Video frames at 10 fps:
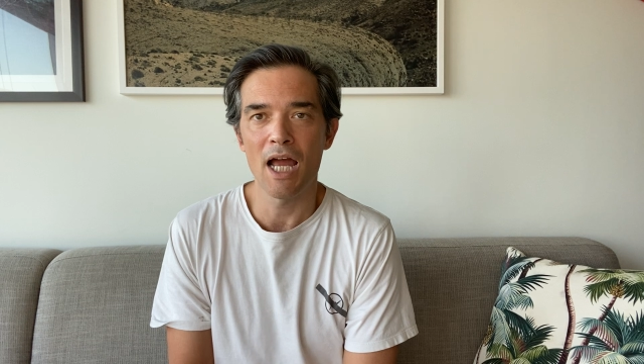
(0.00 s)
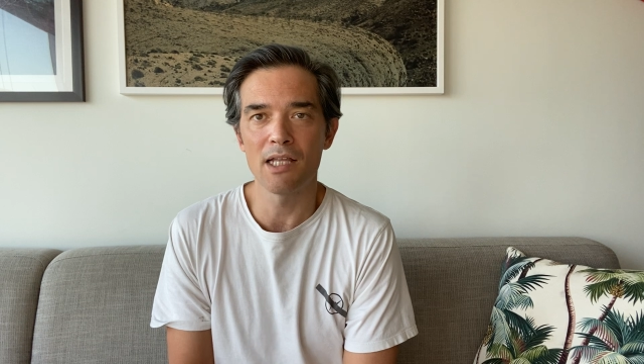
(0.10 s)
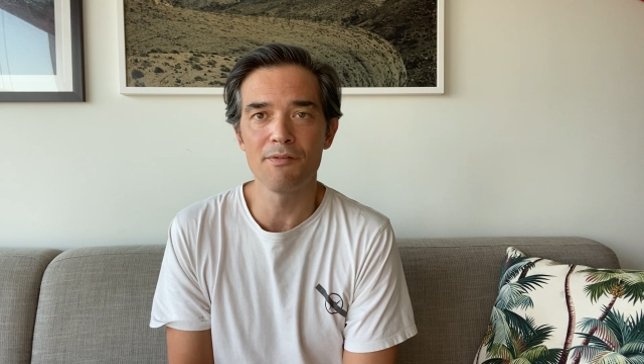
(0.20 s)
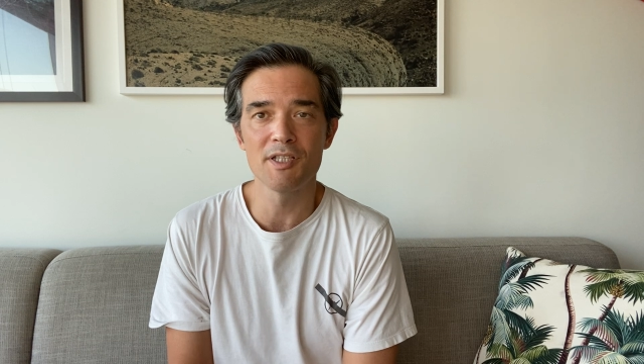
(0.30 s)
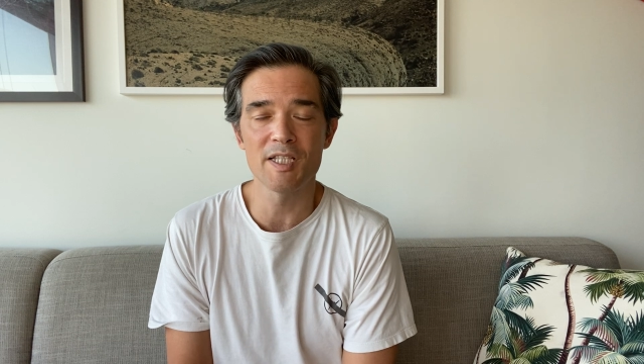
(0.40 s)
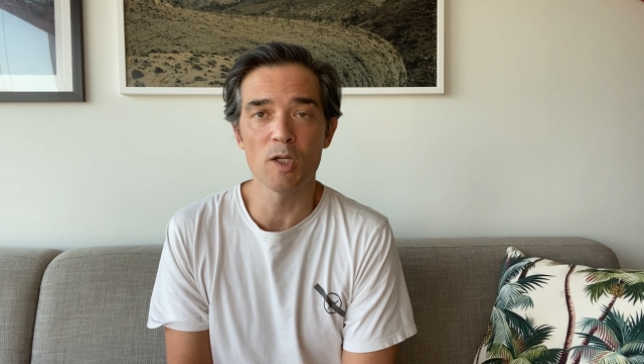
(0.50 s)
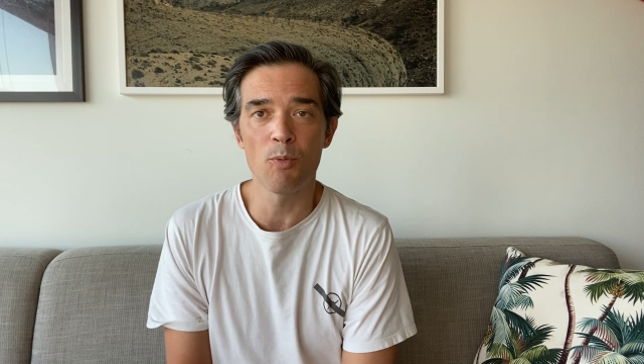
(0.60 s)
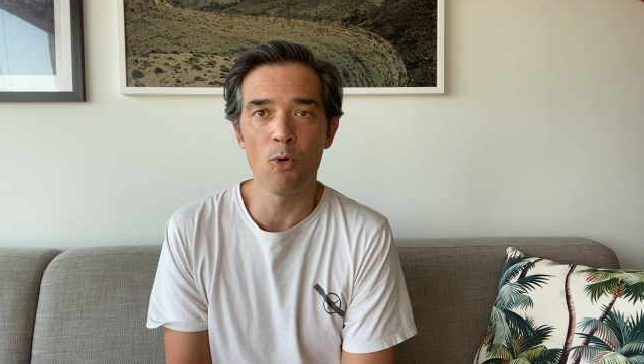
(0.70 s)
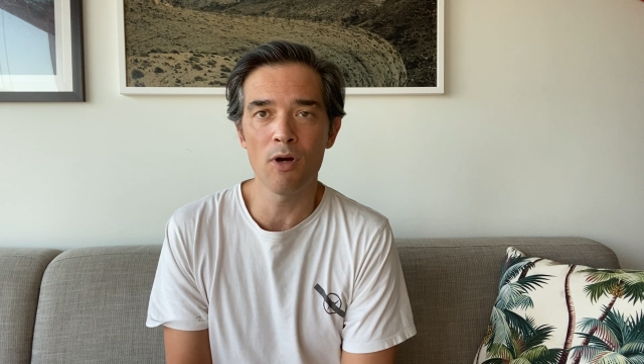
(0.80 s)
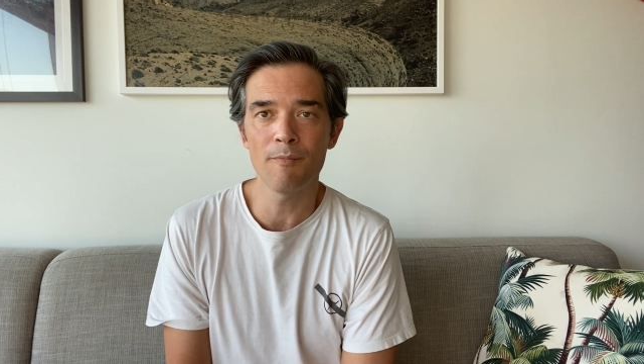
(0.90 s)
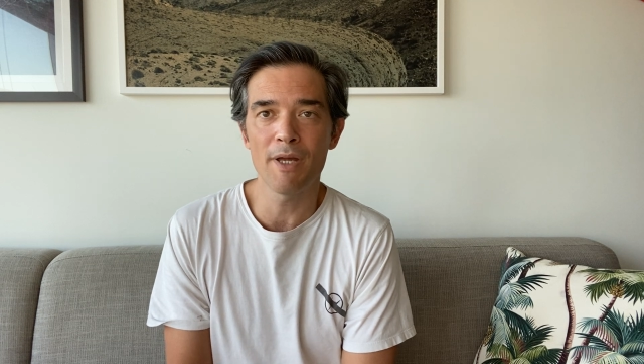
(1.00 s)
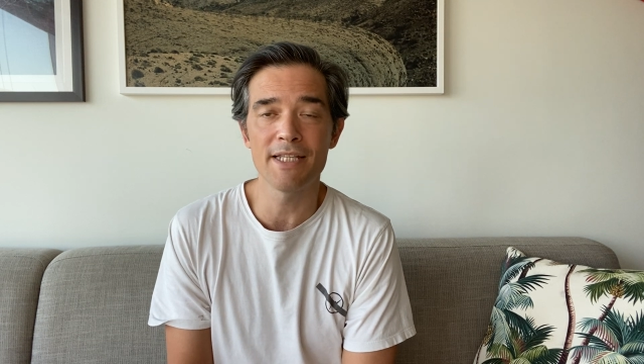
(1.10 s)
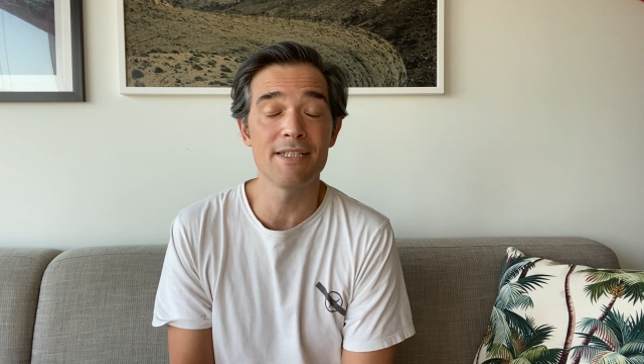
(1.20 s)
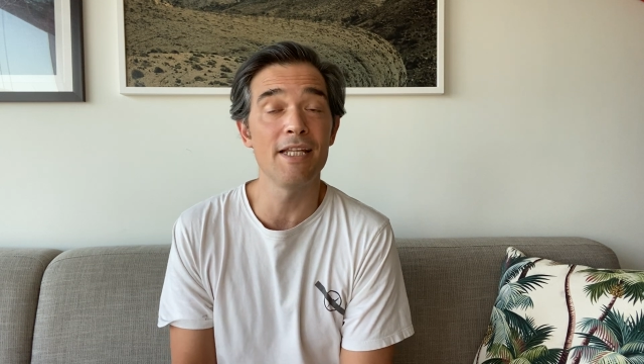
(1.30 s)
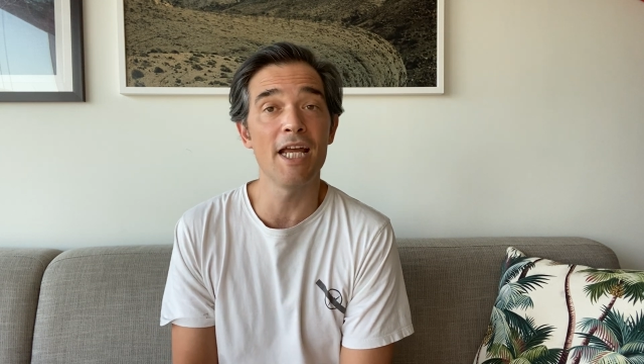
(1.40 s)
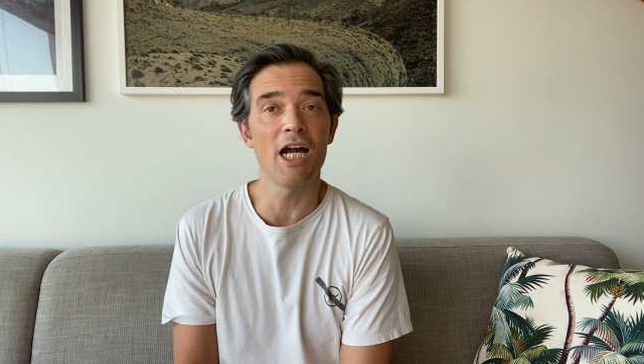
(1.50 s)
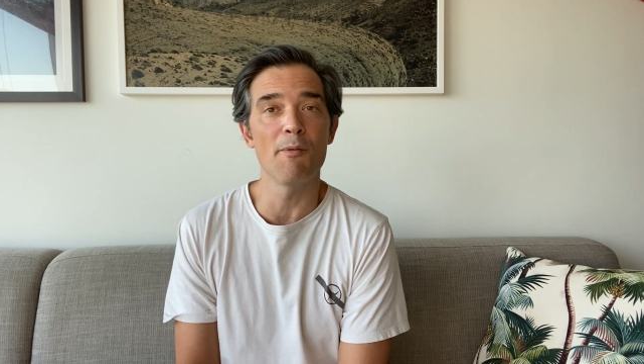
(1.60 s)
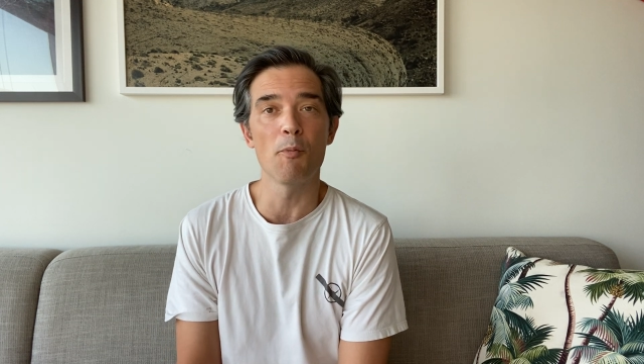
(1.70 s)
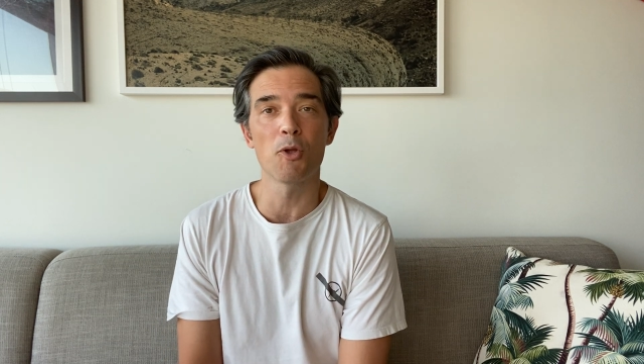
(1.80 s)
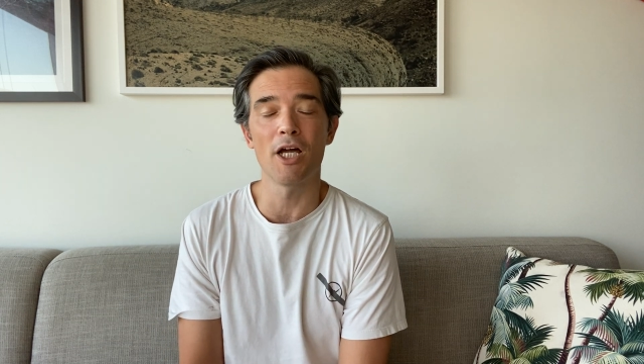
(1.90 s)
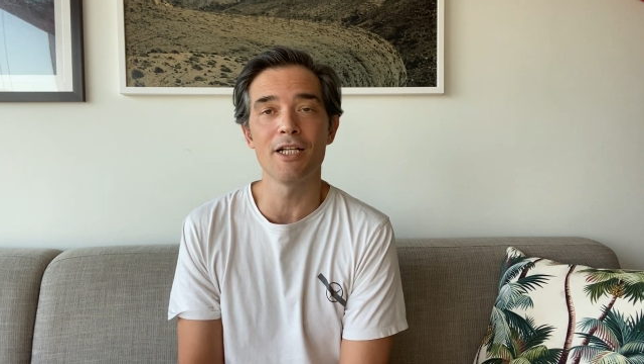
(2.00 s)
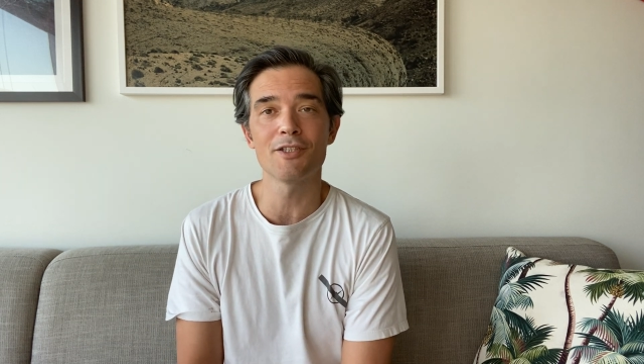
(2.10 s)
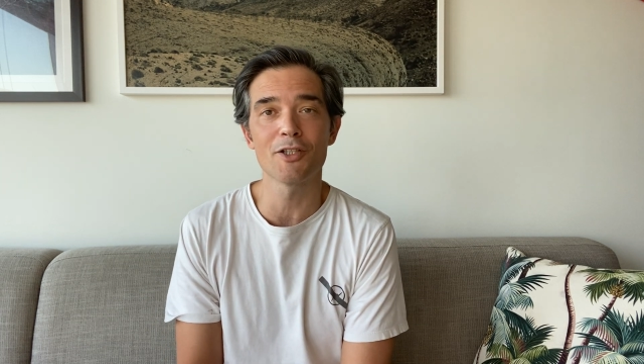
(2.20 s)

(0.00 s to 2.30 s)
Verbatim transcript: I live in Singapore, and today I'm applying